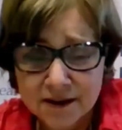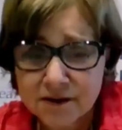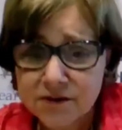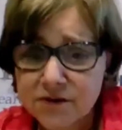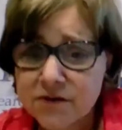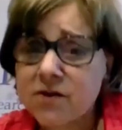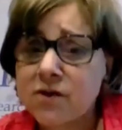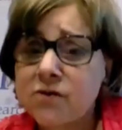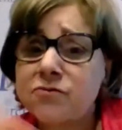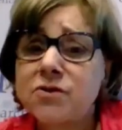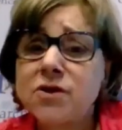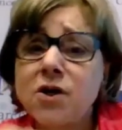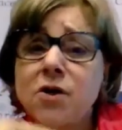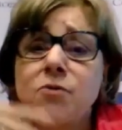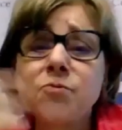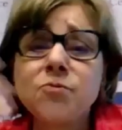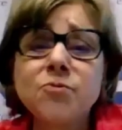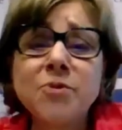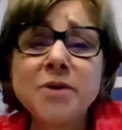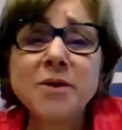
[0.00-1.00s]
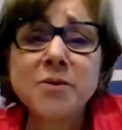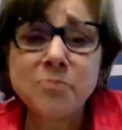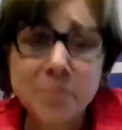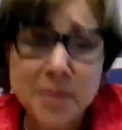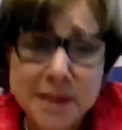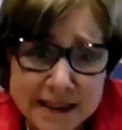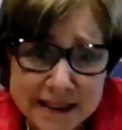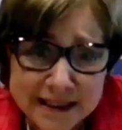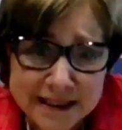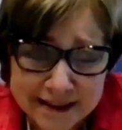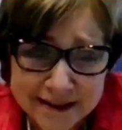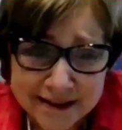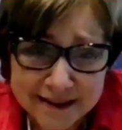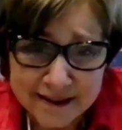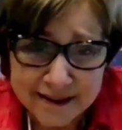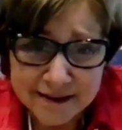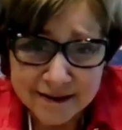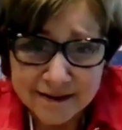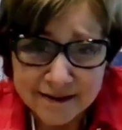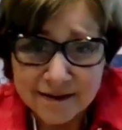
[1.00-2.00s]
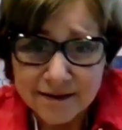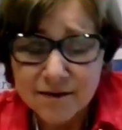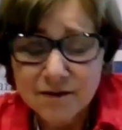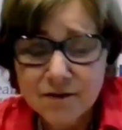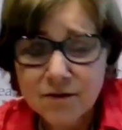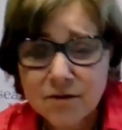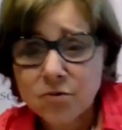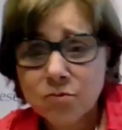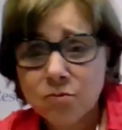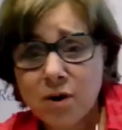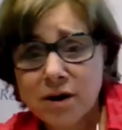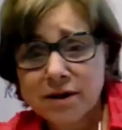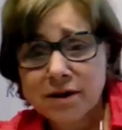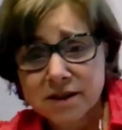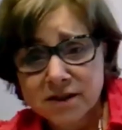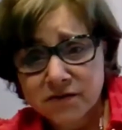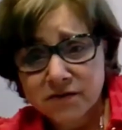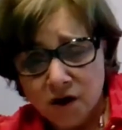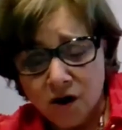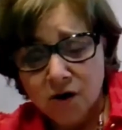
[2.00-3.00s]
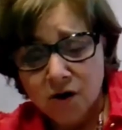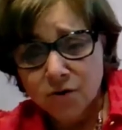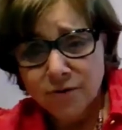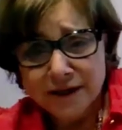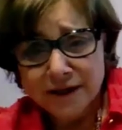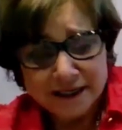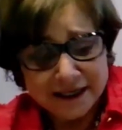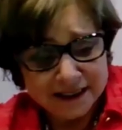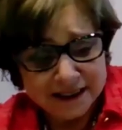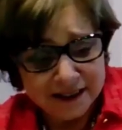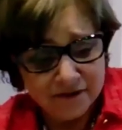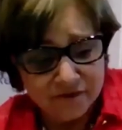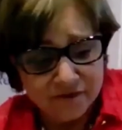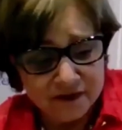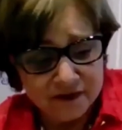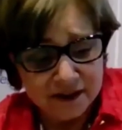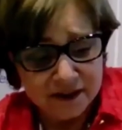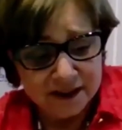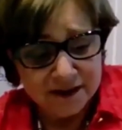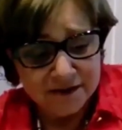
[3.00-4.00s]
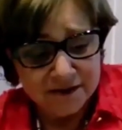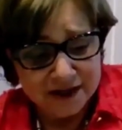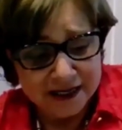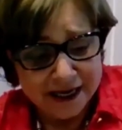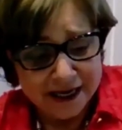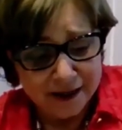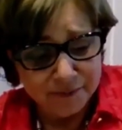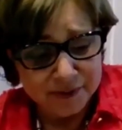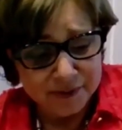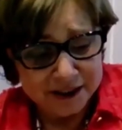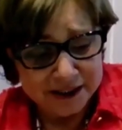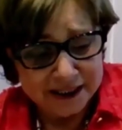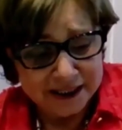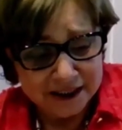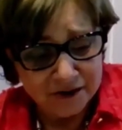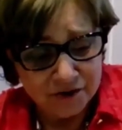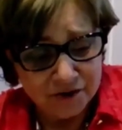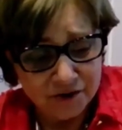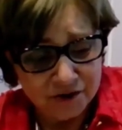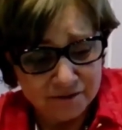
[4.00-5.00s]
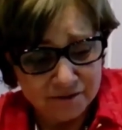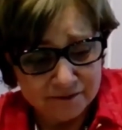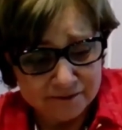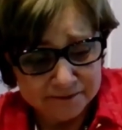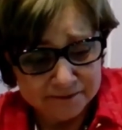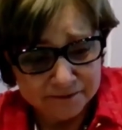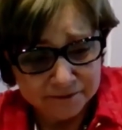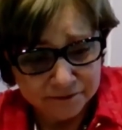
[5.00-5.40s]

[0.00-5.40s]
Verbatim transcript: So don't repeat what is already given in the application.